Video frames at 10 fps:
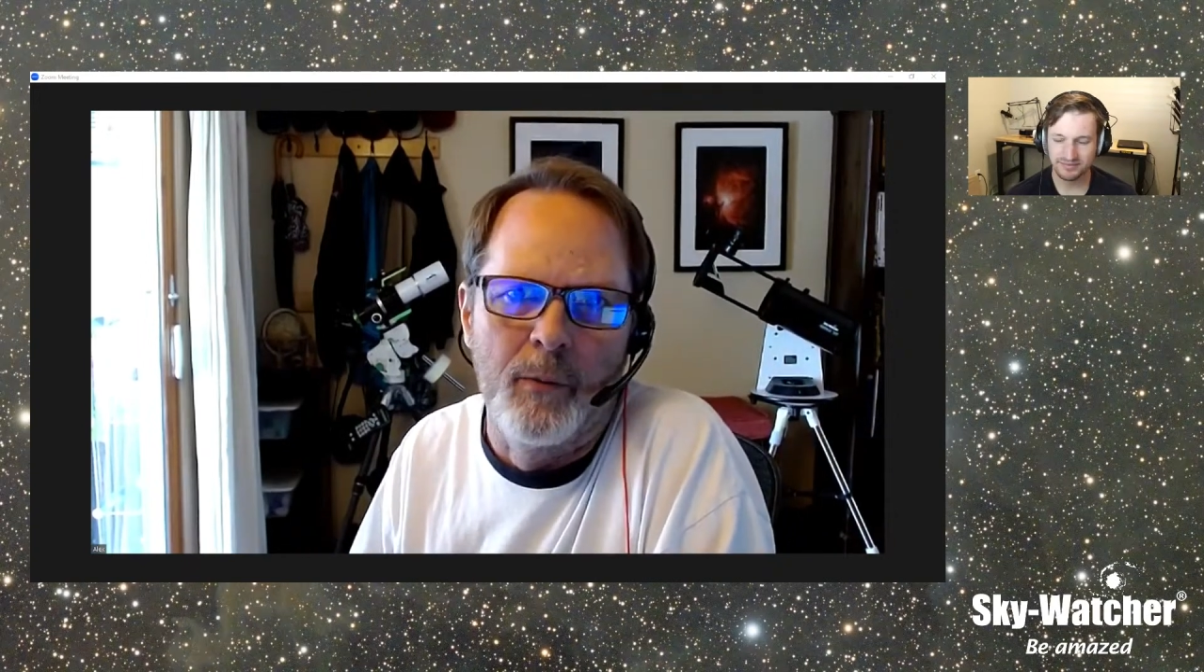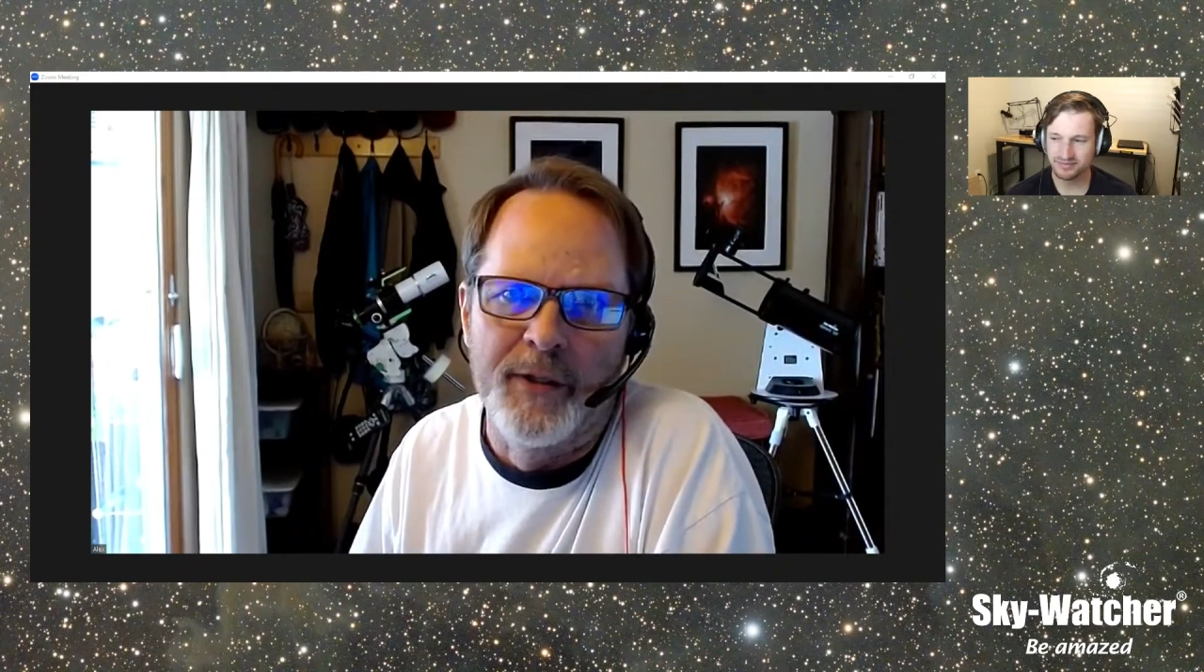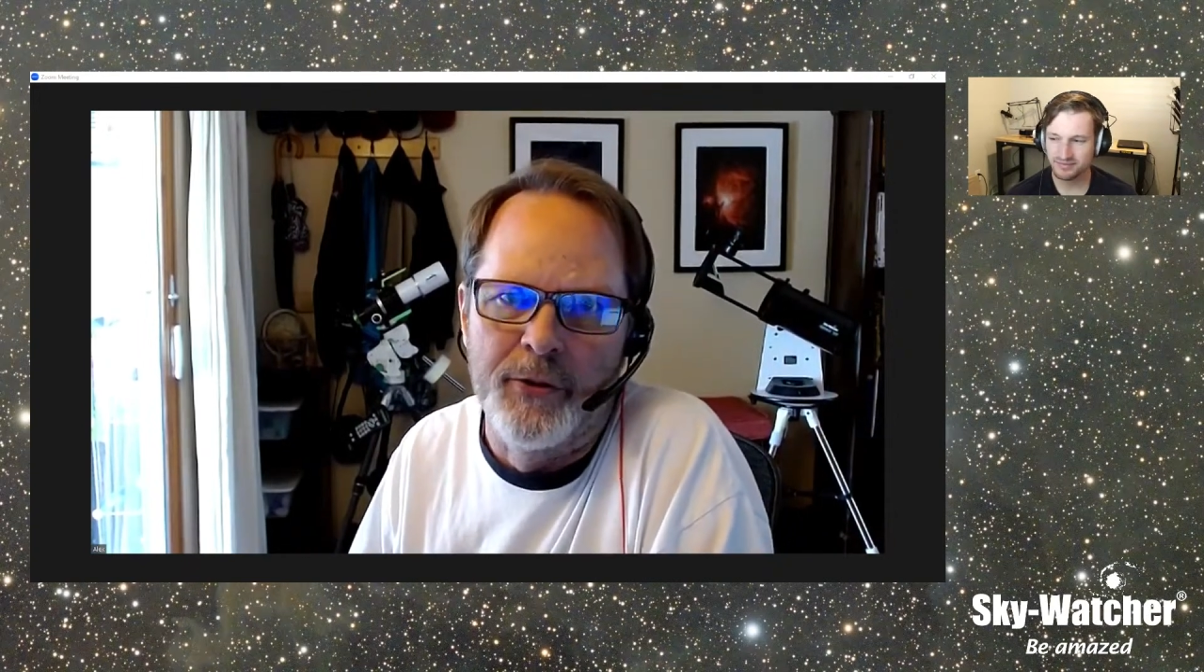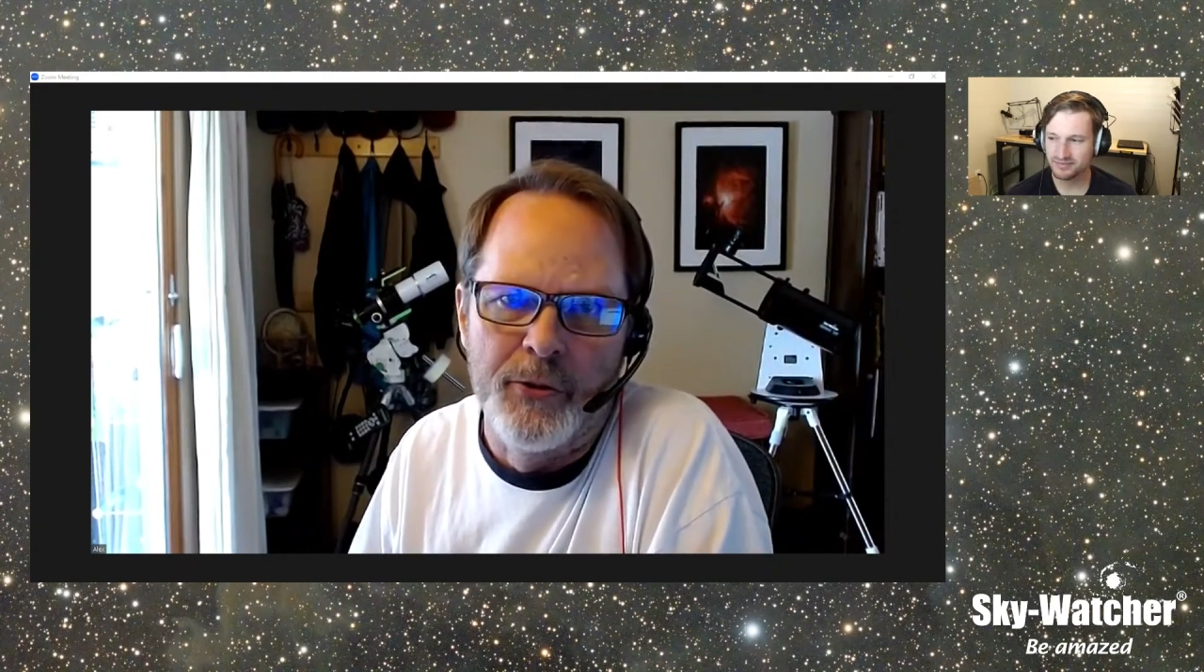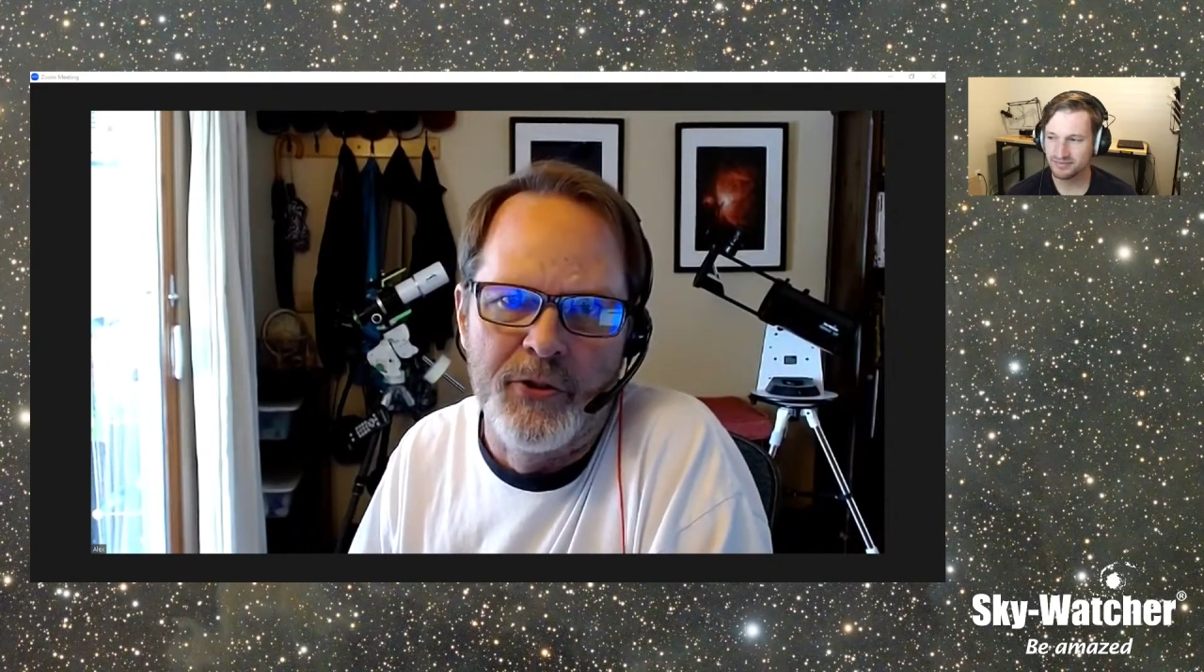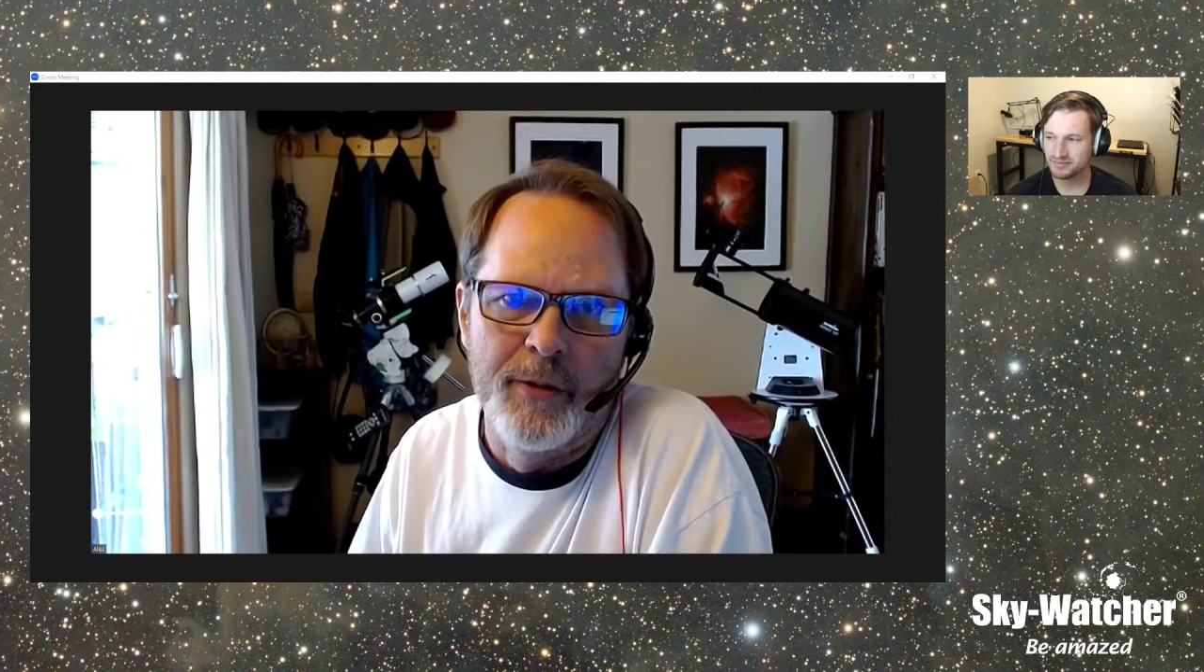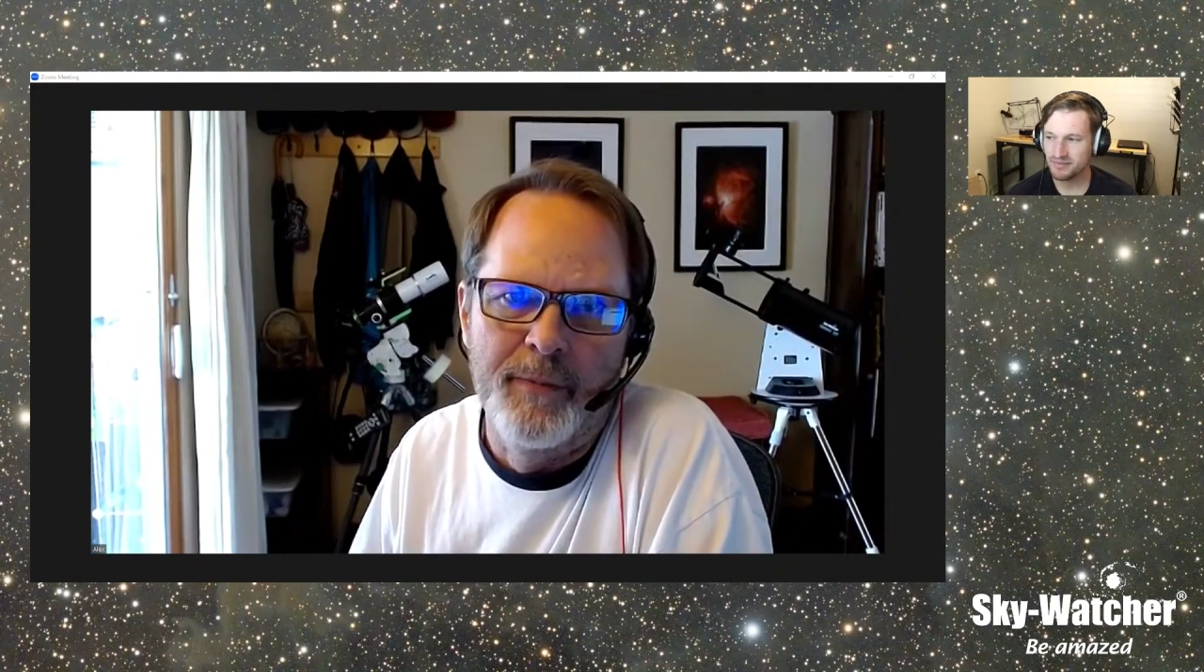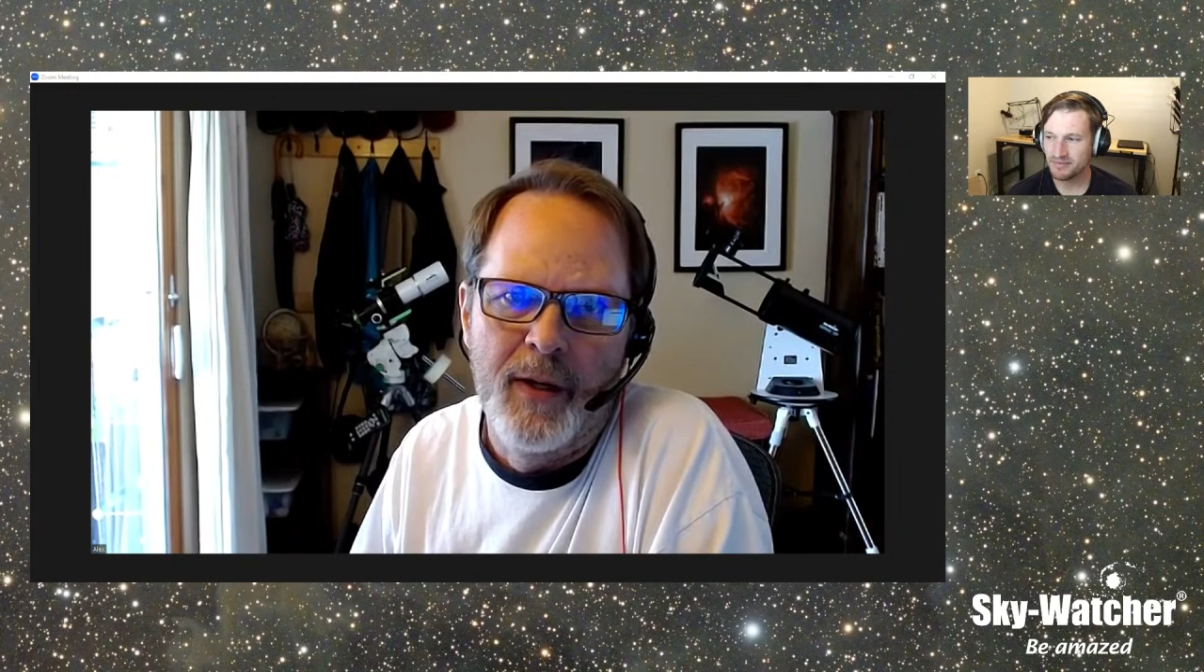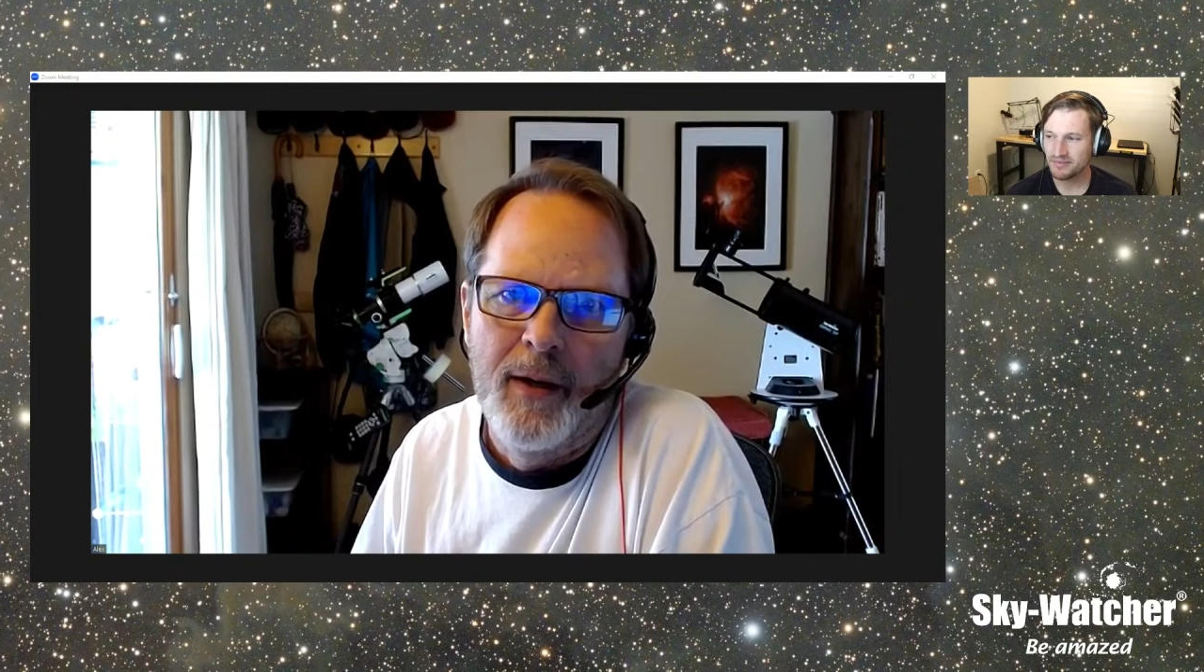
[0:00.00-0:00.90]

when you use them.